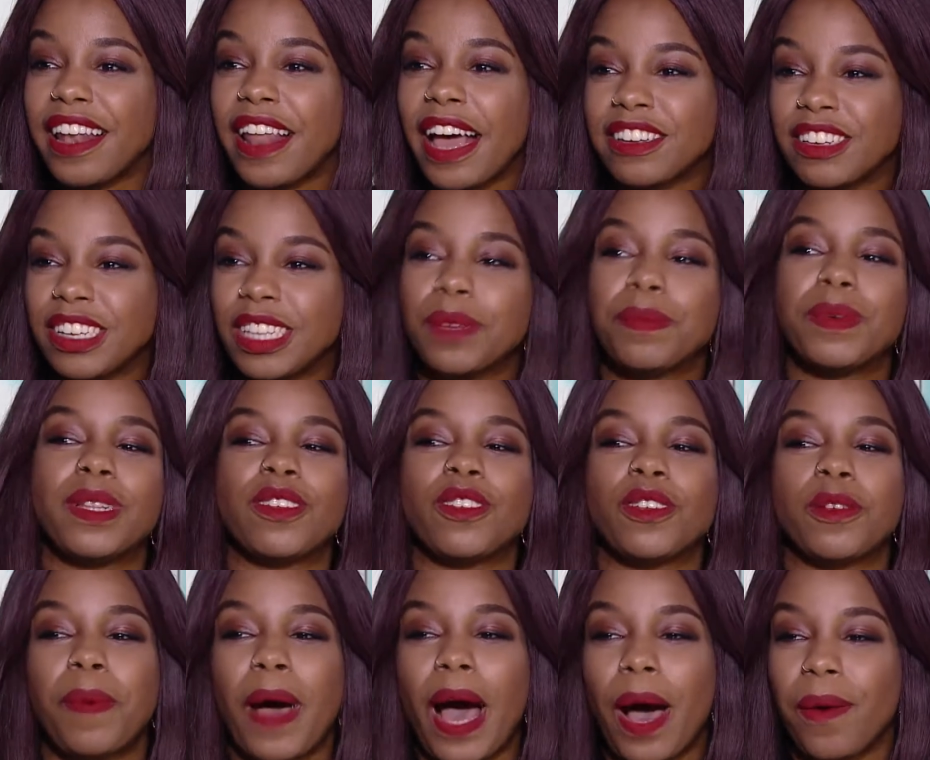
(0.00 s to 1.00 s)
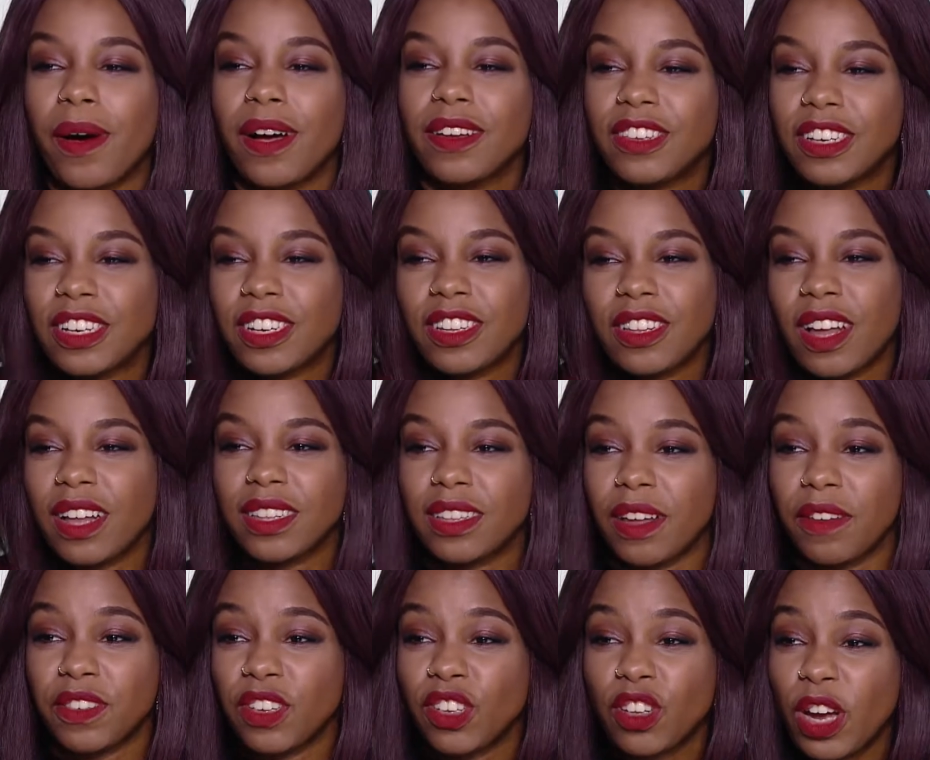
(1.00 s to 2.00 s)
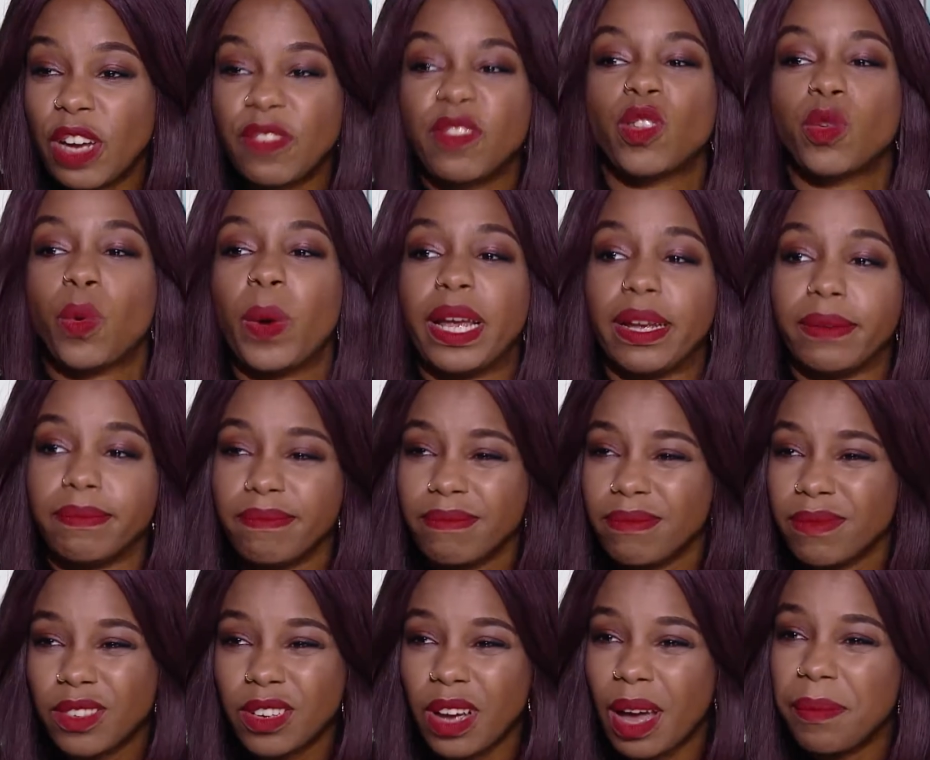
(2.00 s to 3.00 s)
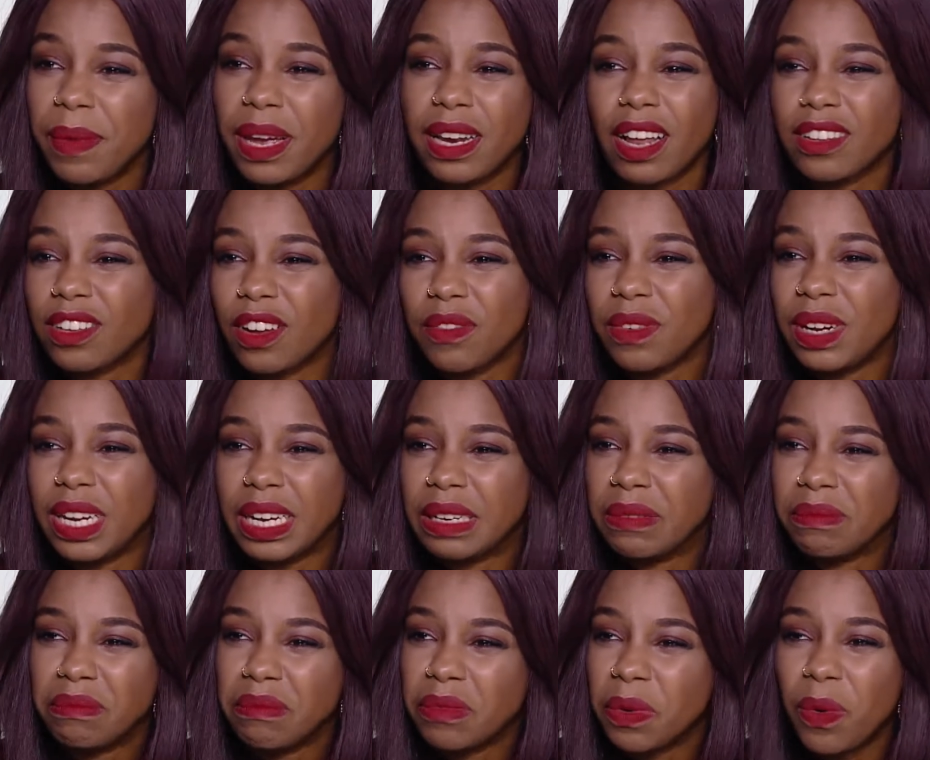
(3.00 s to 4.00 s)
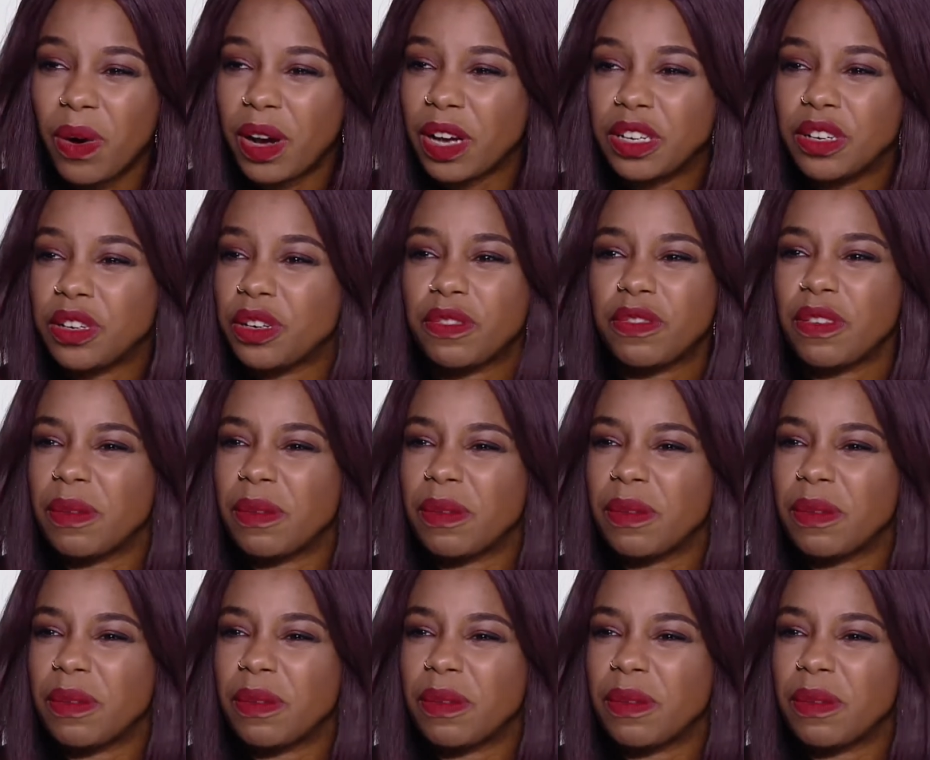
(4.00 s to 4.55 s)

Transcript: And like, she's in a position of power. She could have done something. She don't even tweet. Do you know what I mean? I don't really. Yeah, what right. can you do